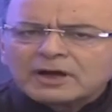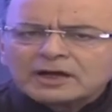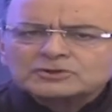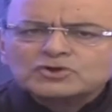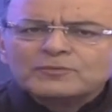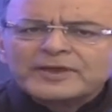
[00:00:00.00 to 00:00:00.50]

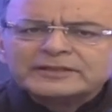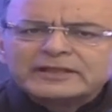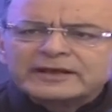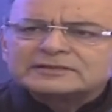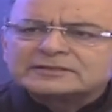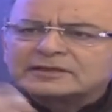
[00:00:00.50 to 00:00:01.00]
assuming
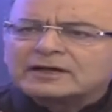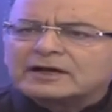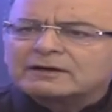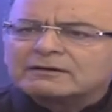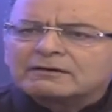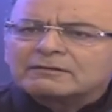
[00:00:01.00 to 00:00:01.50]
there is
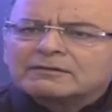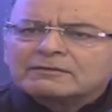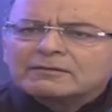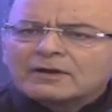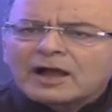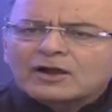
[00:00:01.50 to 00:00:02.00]

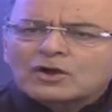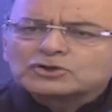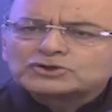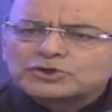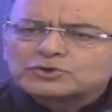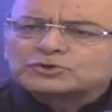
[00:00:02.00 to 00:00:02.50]
a
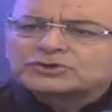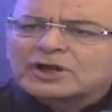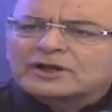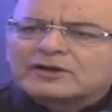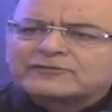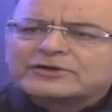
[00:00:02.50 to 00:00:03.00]

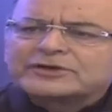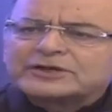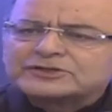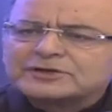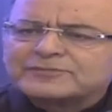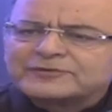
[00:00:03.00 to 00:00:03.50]
constitutional
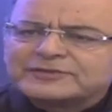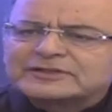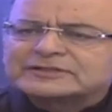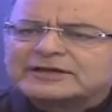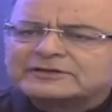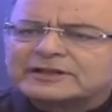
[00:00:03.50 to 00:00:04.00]
confrontation between the
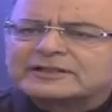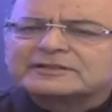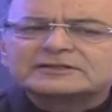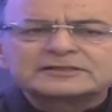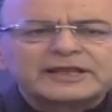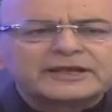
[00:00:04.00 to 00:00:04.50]
center and
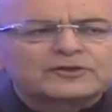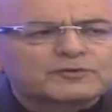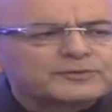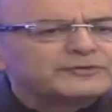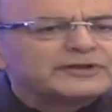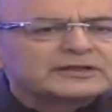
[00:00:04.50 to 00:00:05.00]
the state or
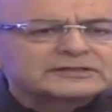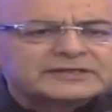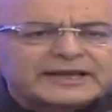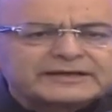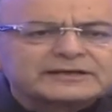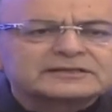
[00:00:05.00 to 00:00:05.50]
between a
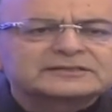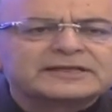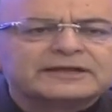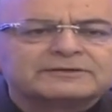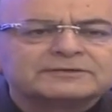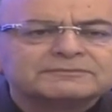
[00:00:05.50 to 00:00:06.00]
state and a state,